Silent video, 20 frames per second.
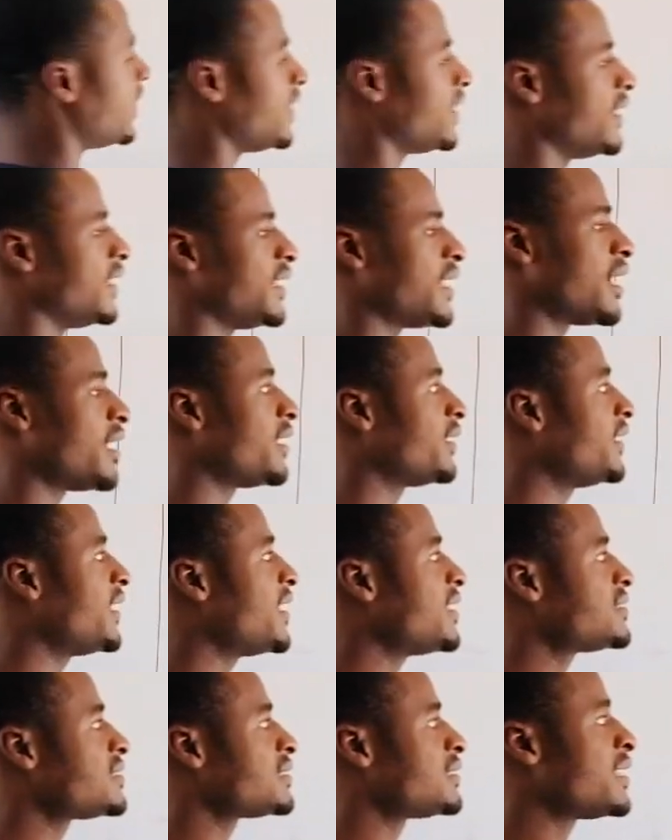In our
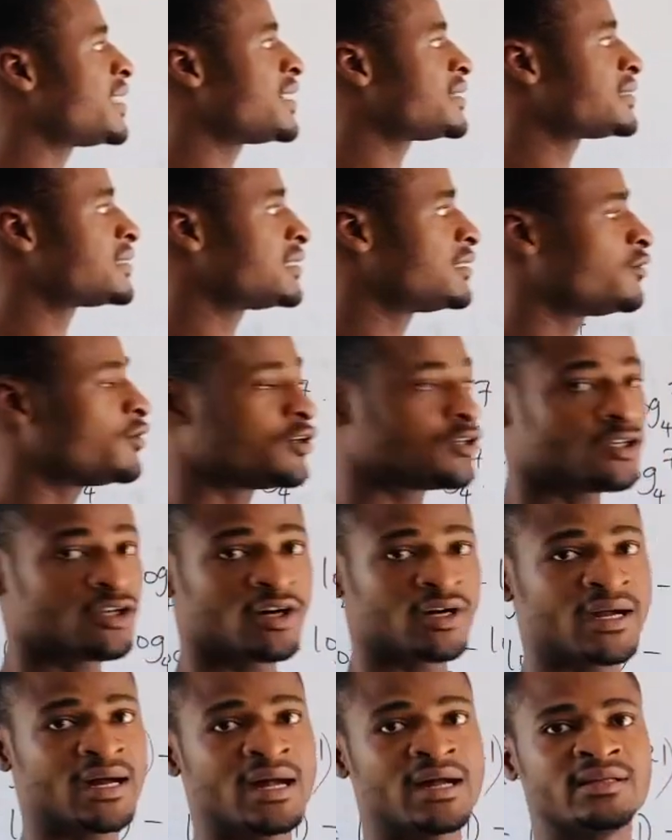next lesson on
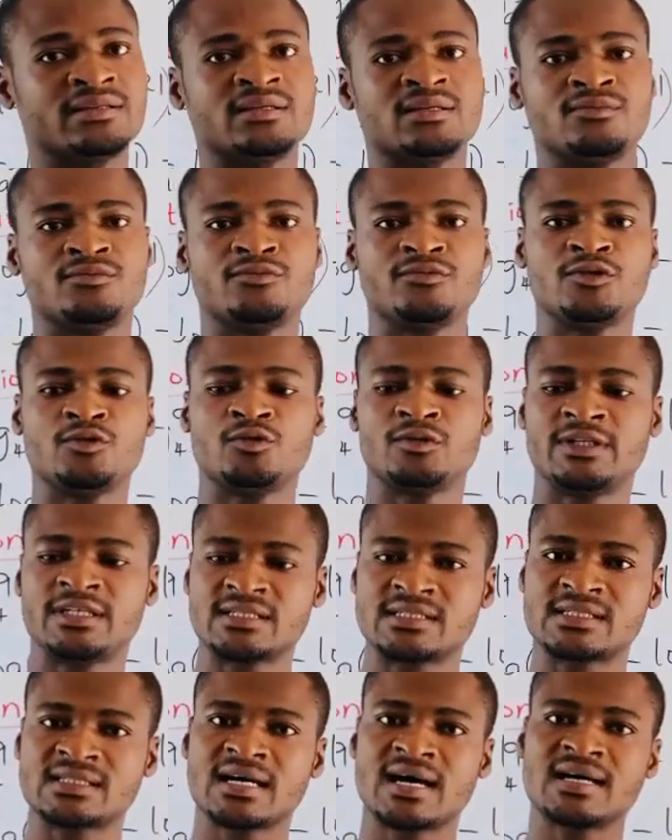logarithm, we will
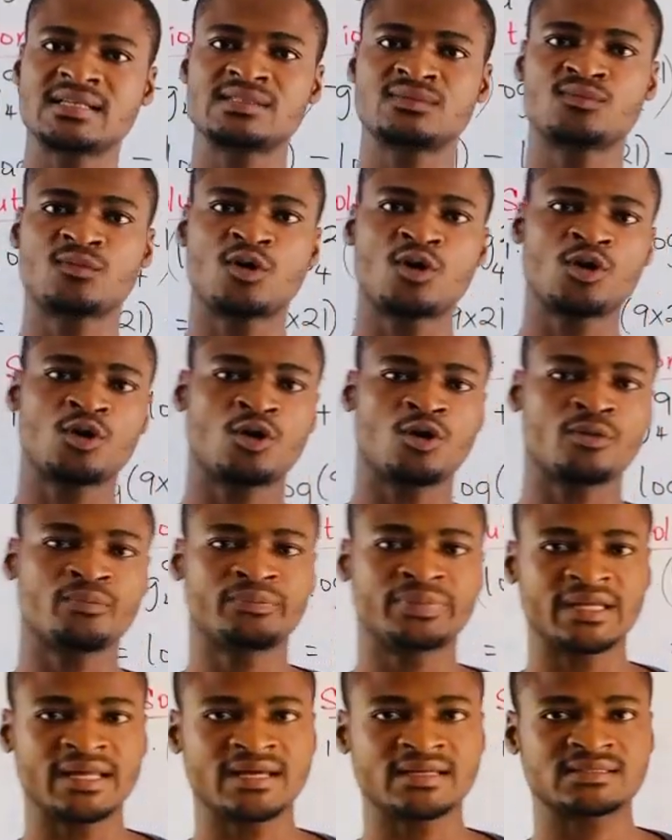discuss more
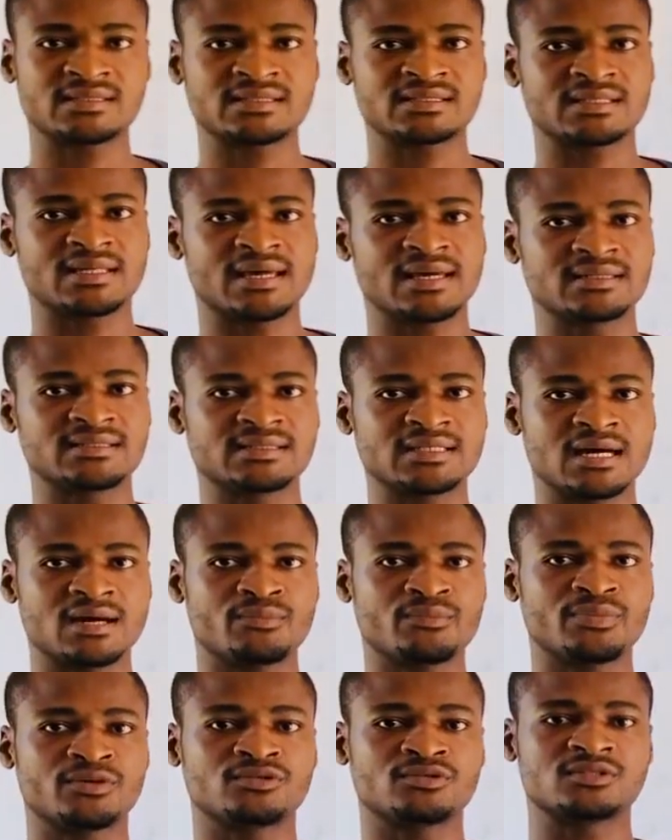complex
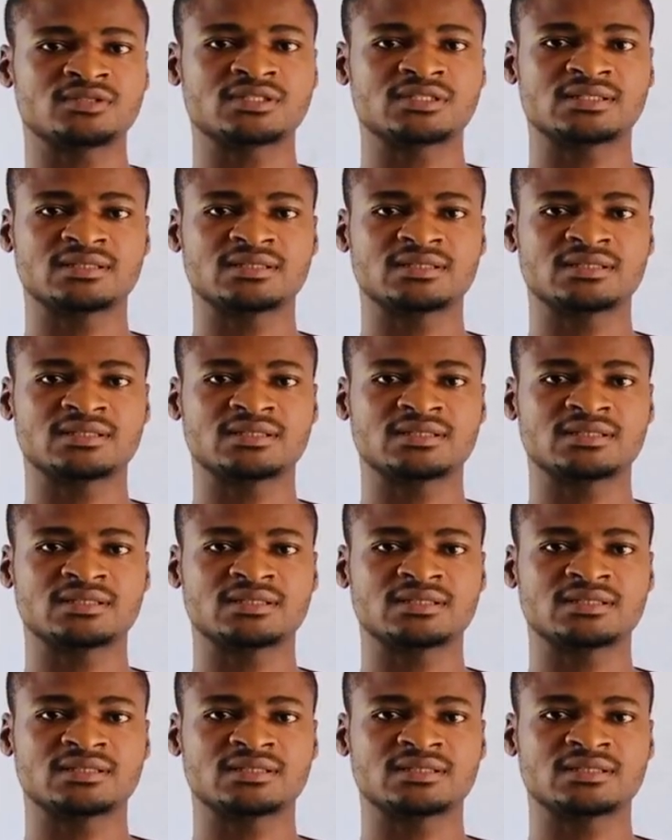examples.